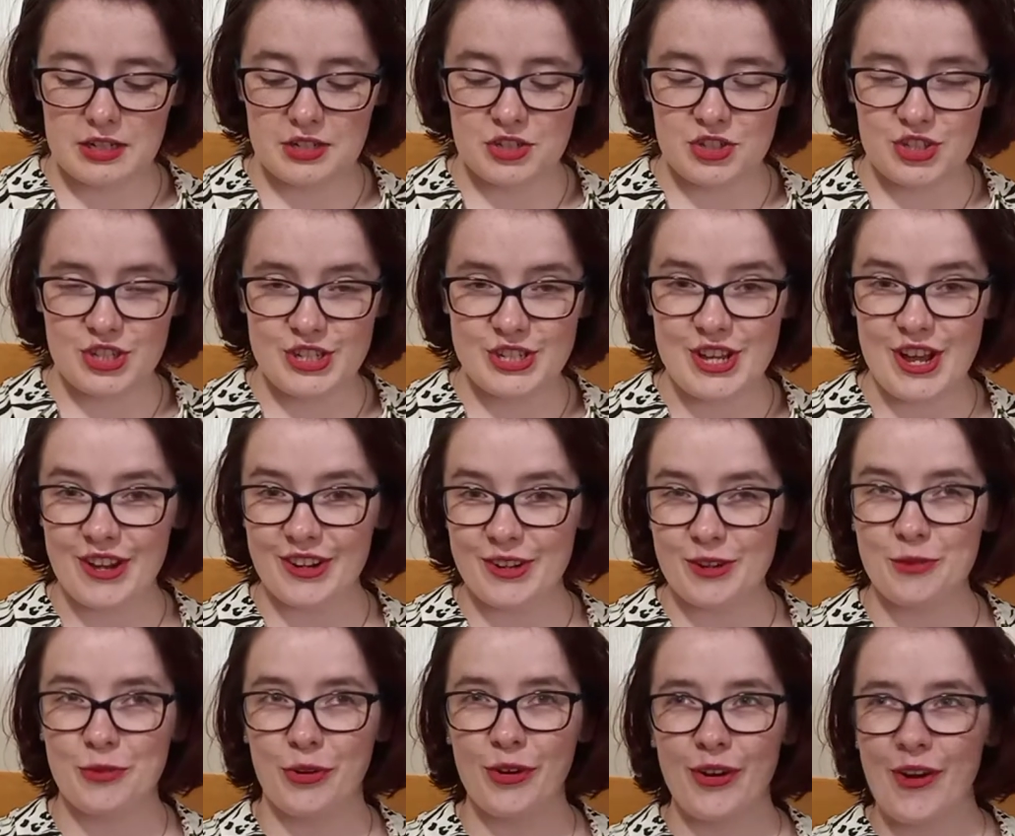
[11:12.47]
did not go
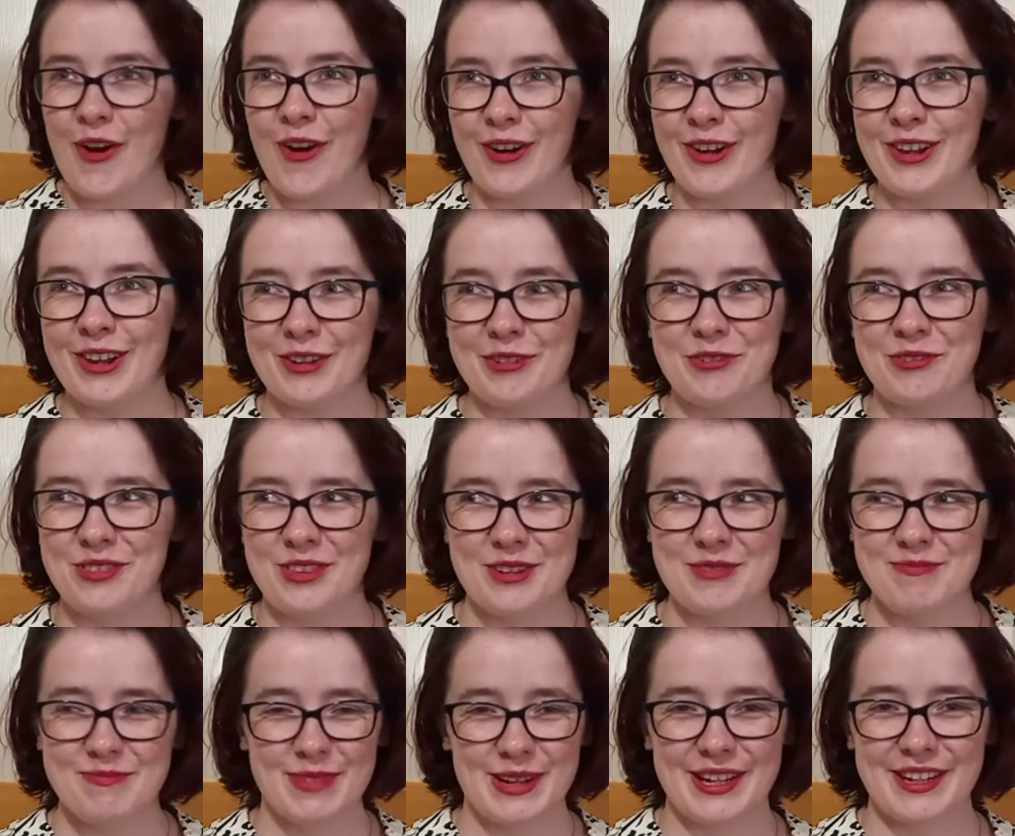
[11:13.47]
for all of
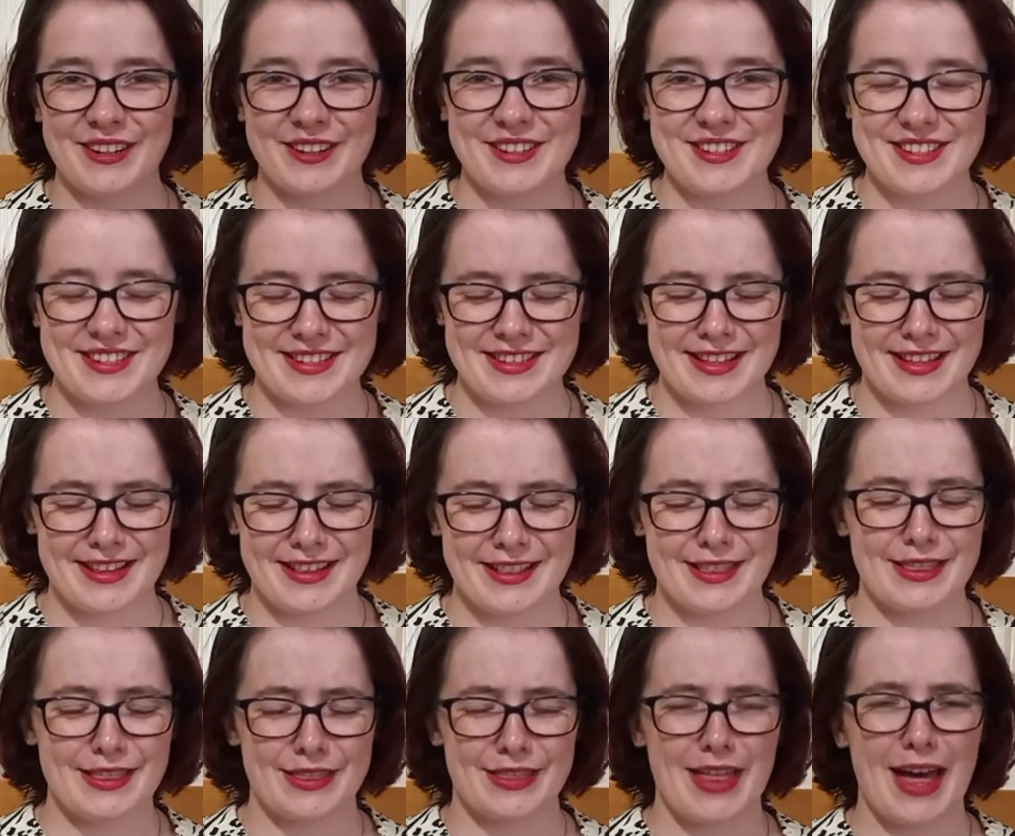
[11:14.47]
them because
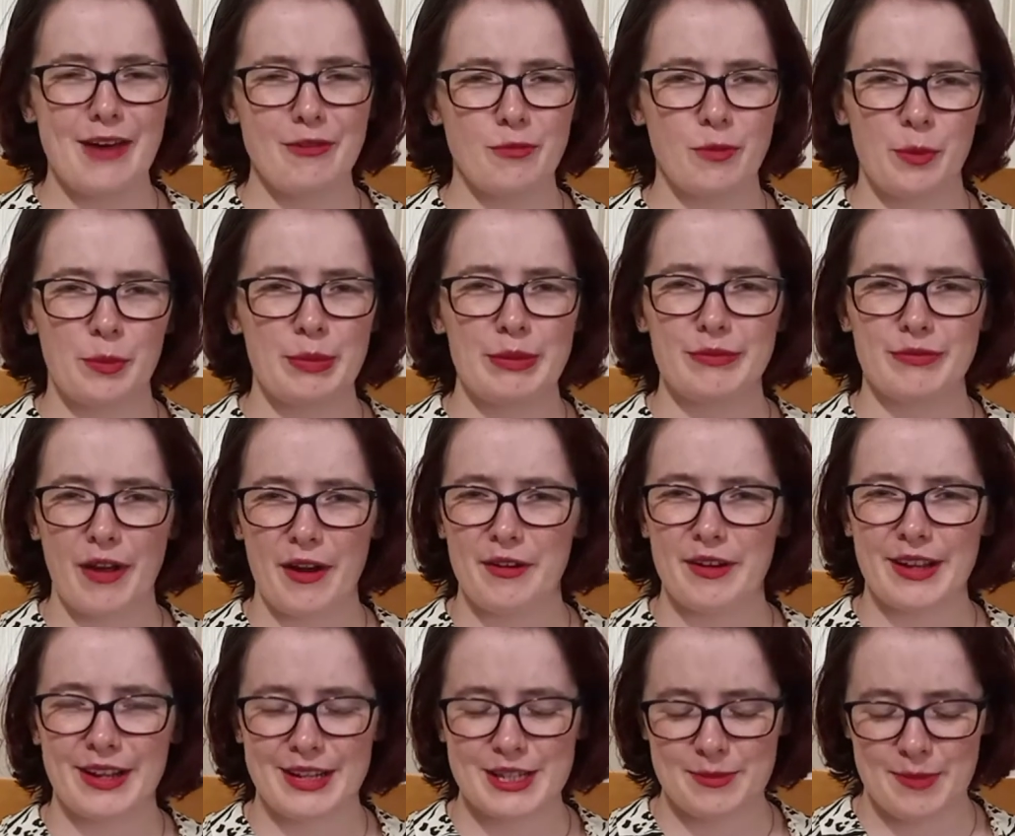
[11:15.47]
that would be
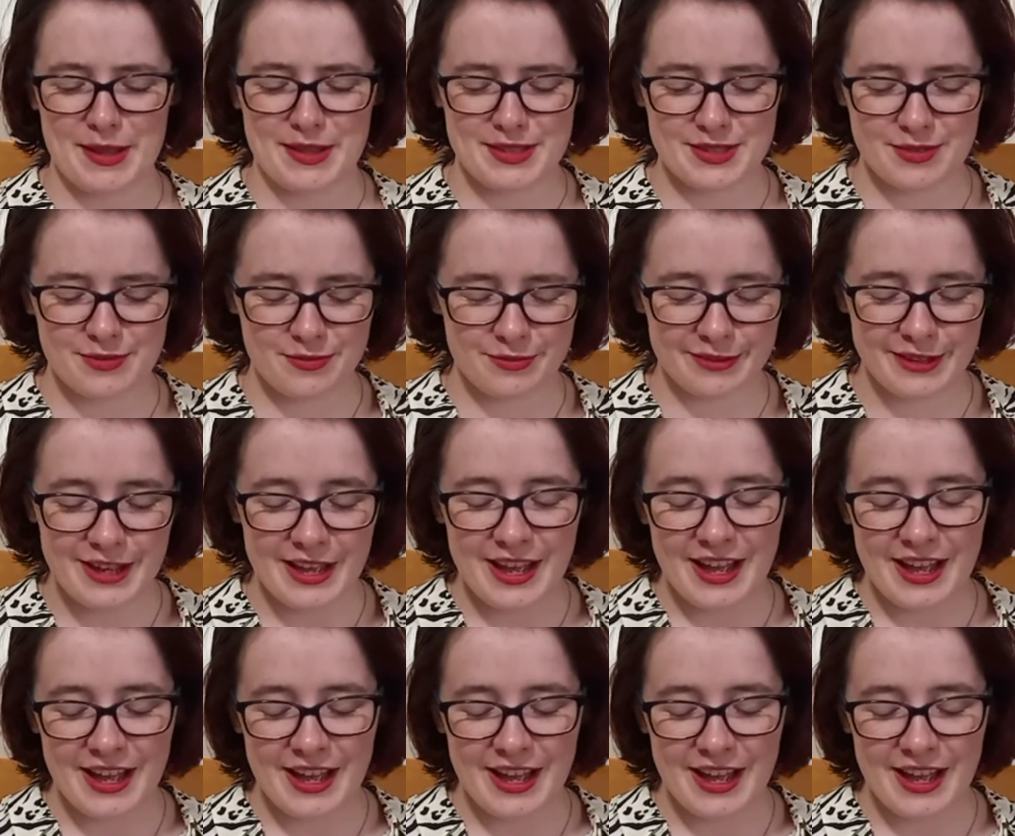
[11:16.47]
very expensive,